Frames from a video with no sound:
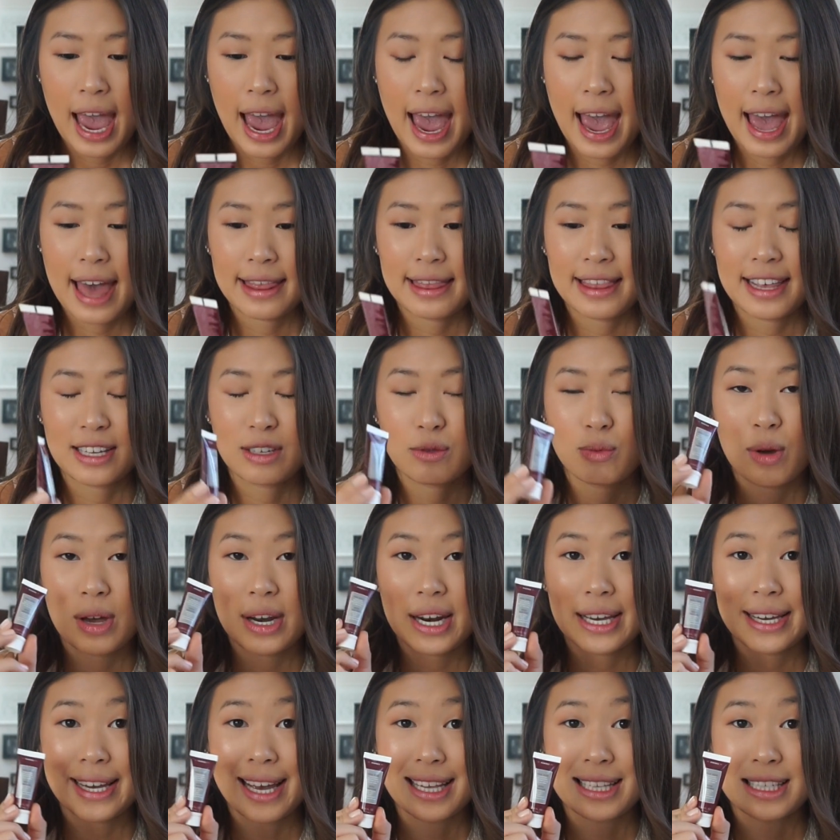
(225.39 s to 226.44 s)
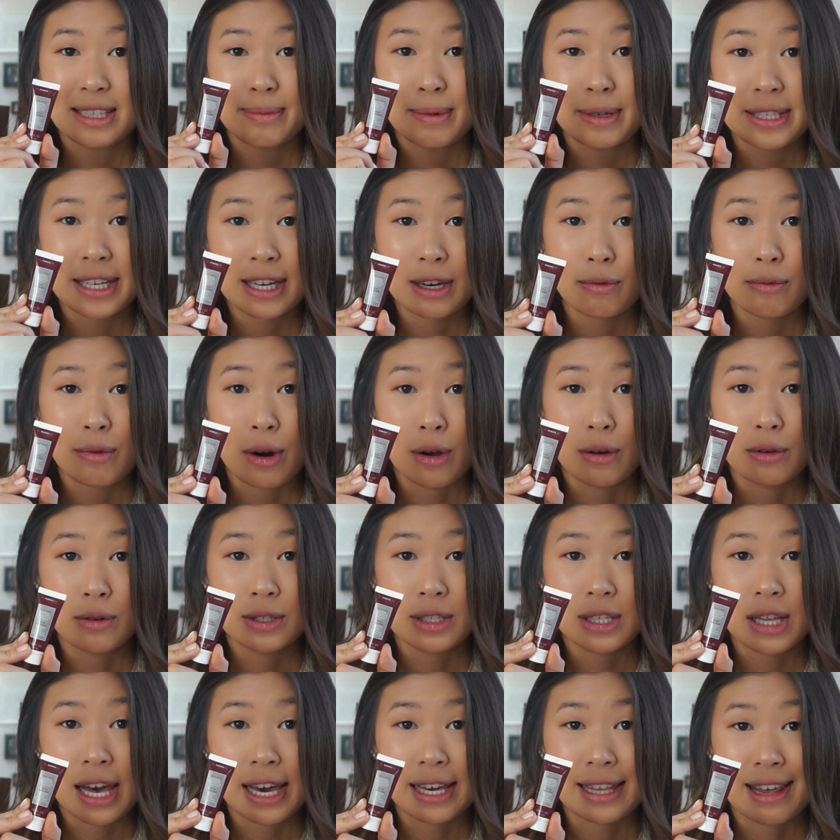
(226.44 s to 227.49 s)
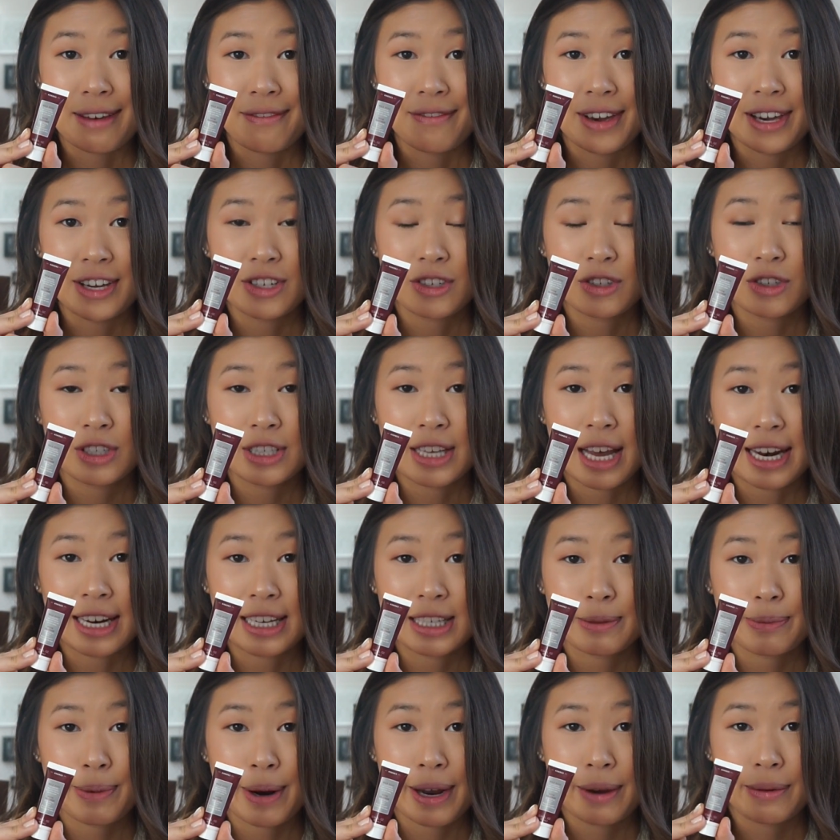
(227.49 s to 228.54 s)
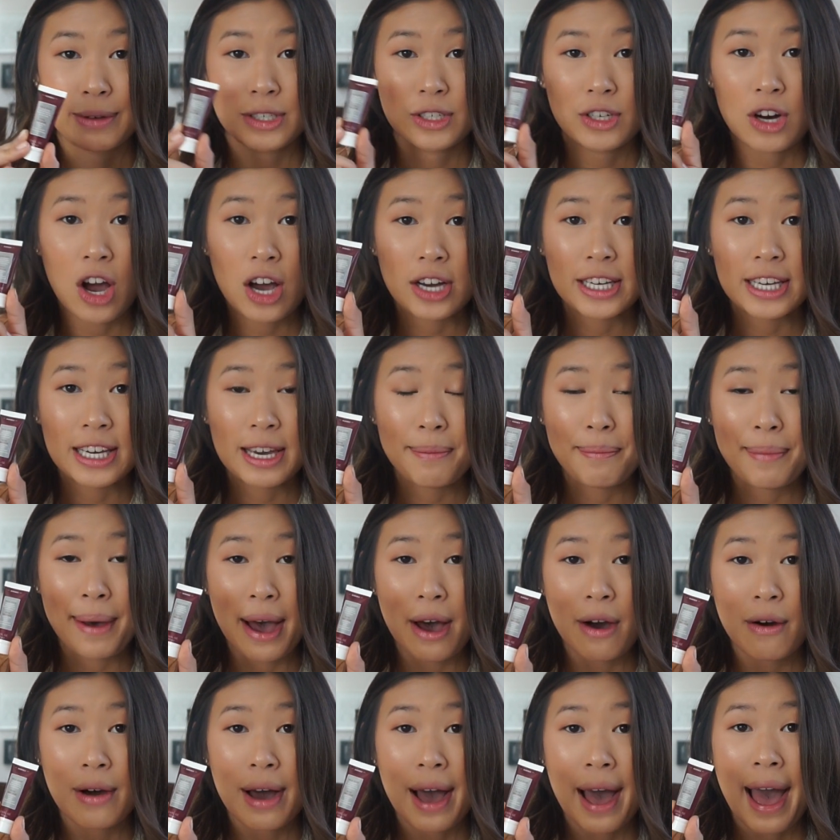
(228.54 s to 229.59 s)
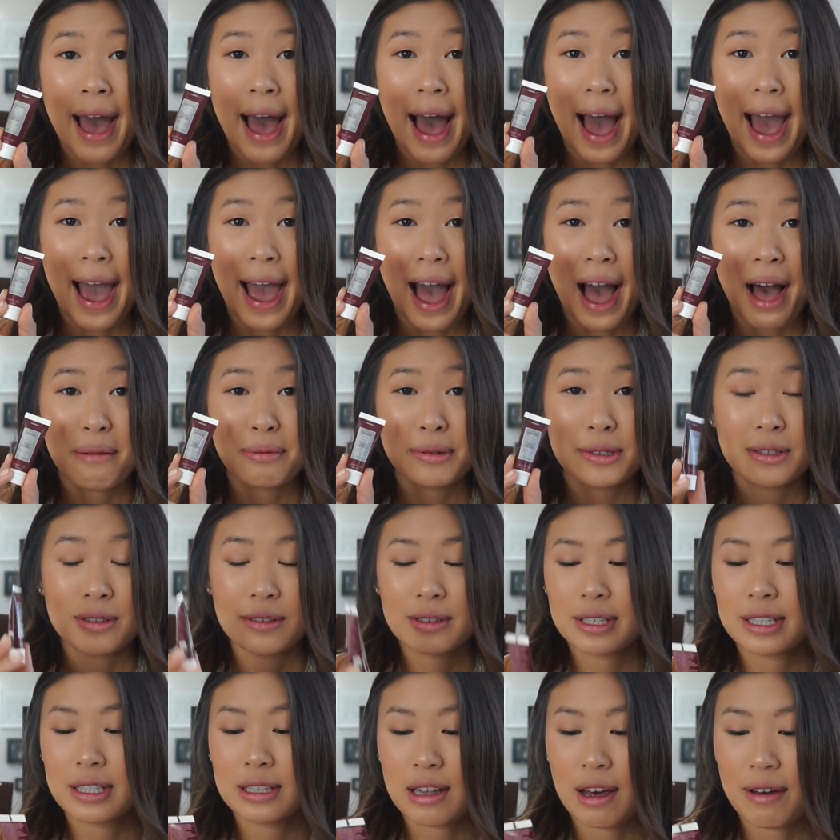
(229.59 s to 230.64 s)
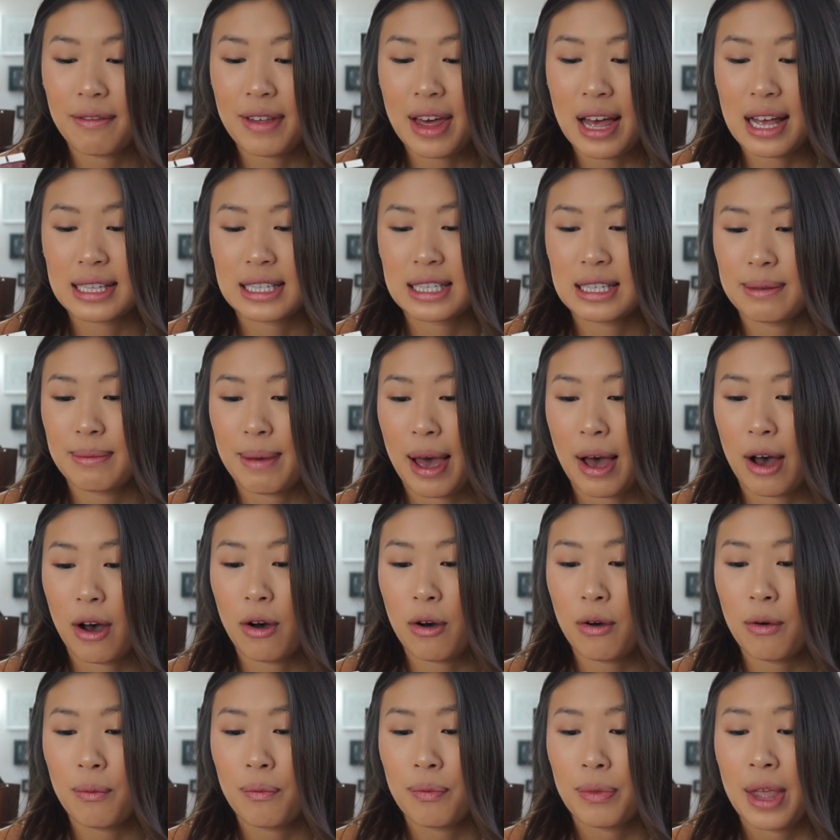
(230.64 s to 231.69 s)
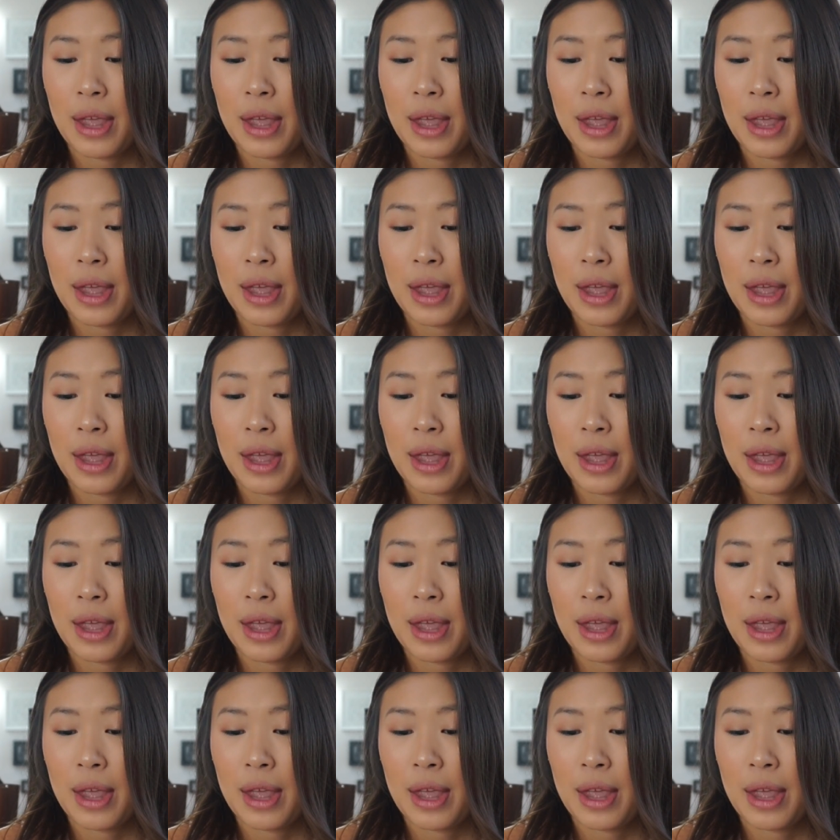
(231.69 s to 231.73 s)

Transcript: And this one again smells like rose, like the facial setting spray I was talking about. I absolutely love that smell.